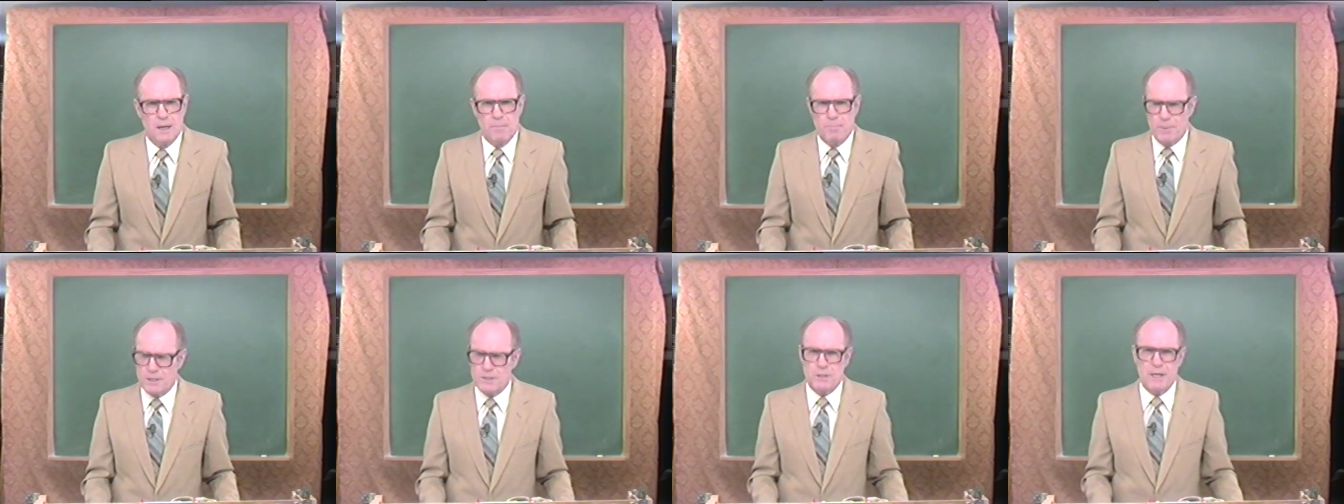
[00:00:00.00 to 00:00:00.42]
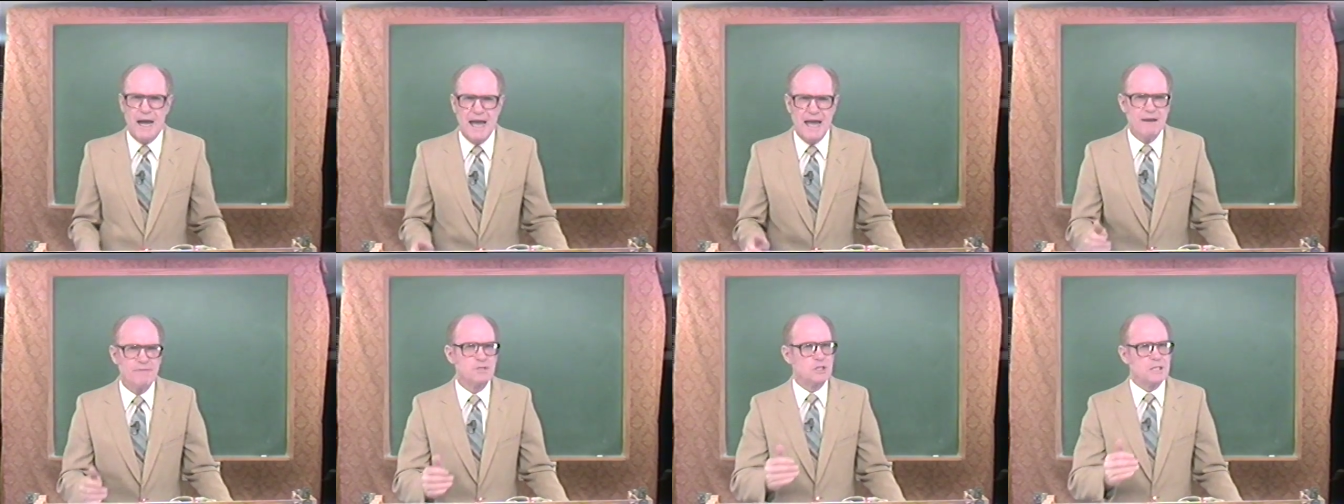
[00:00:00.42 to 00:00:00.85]
But to
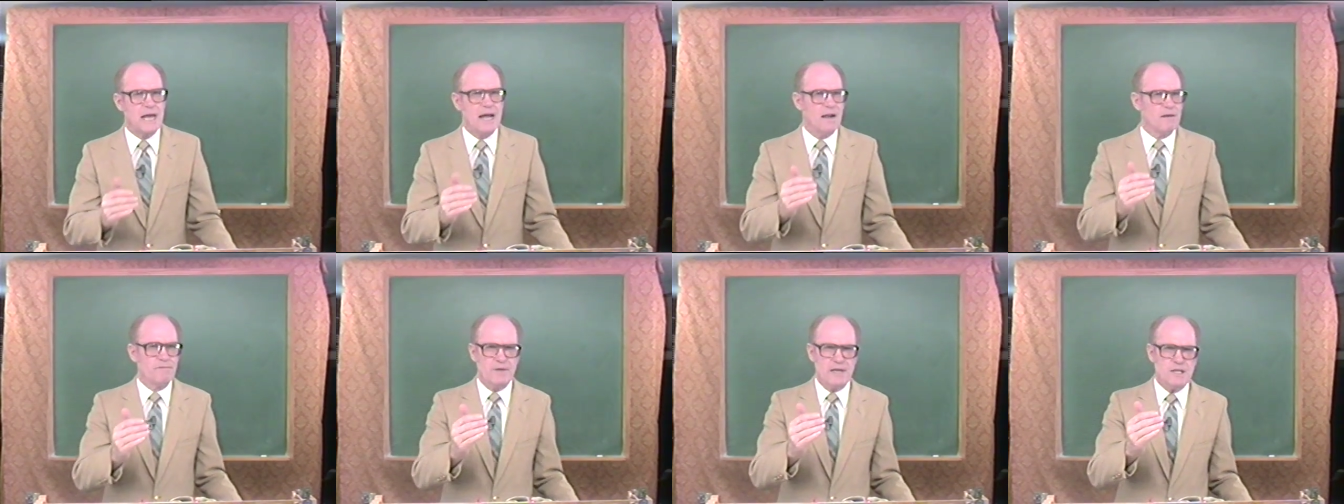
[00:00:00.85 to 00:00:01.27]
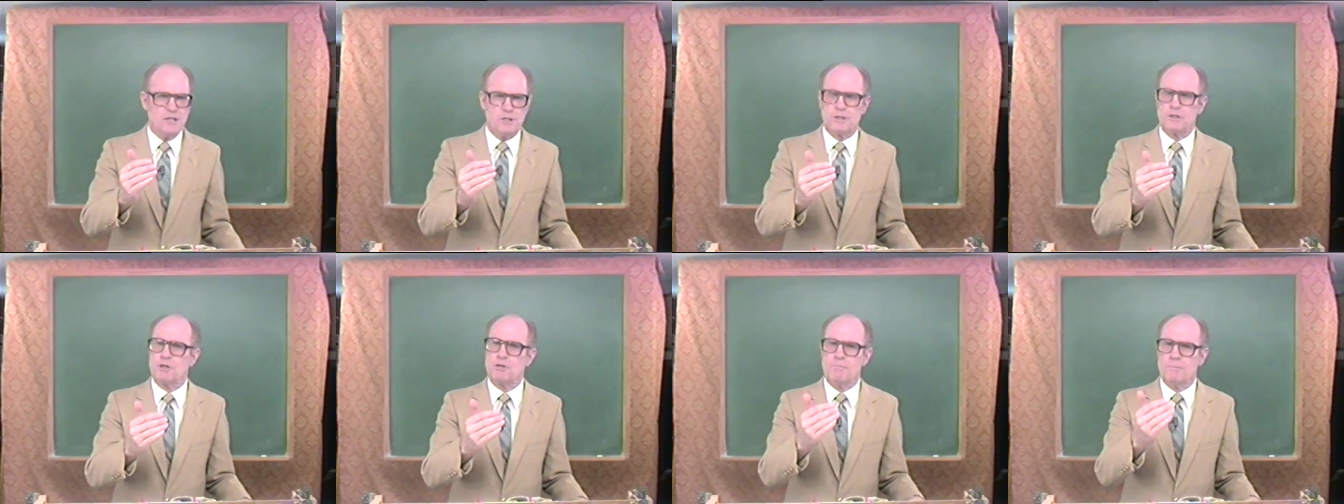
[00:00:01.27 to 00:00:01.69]
have
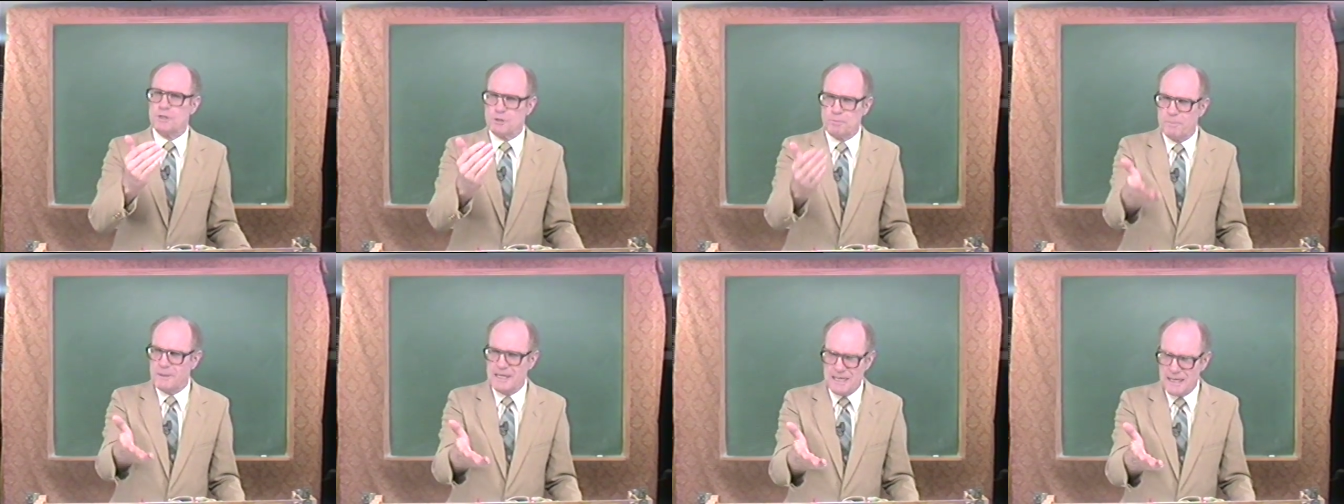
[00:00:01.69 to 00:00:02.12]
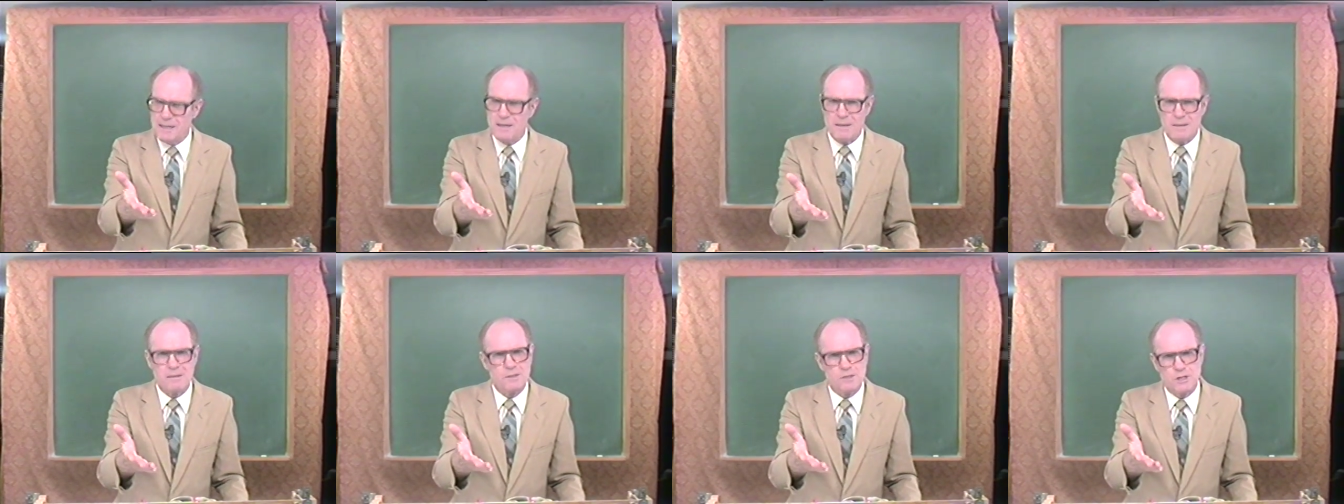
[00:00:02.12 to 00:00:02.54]
salvation, you must be
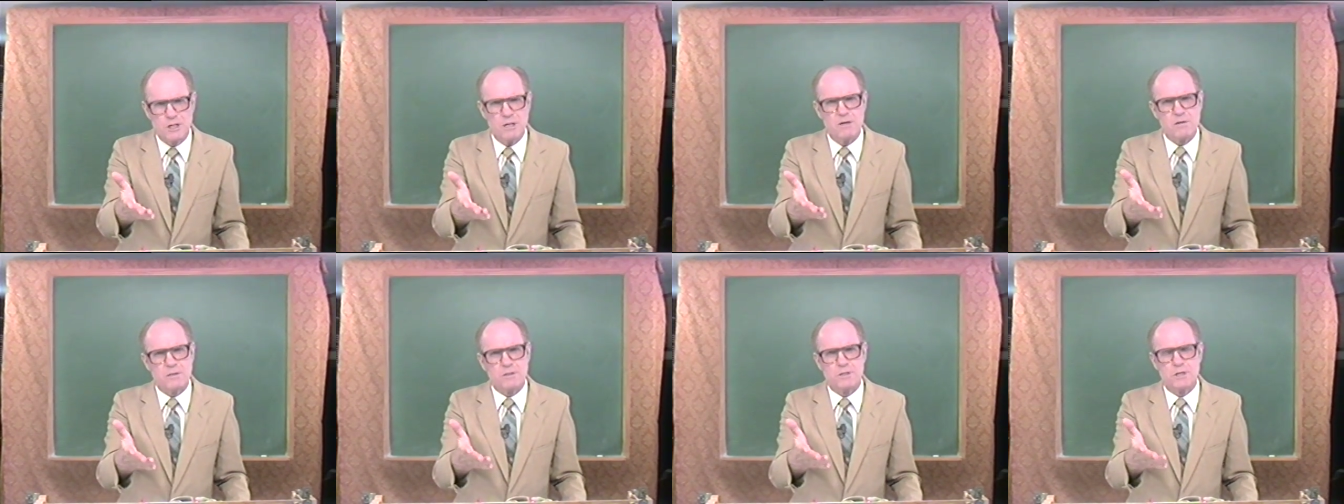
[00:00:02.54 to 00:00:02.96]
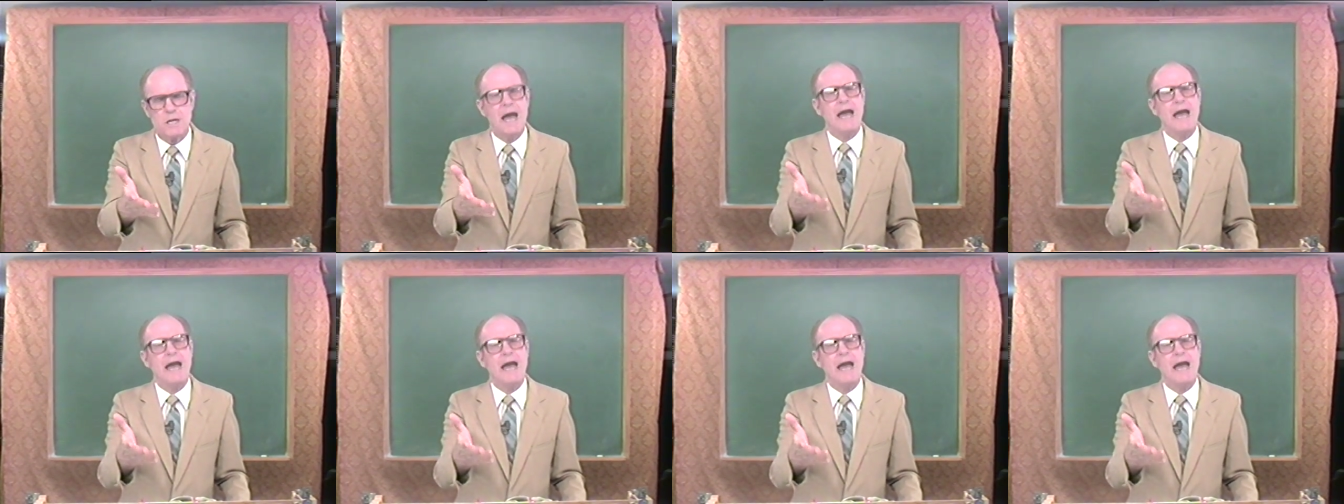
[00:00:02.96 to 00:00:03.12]
in the church.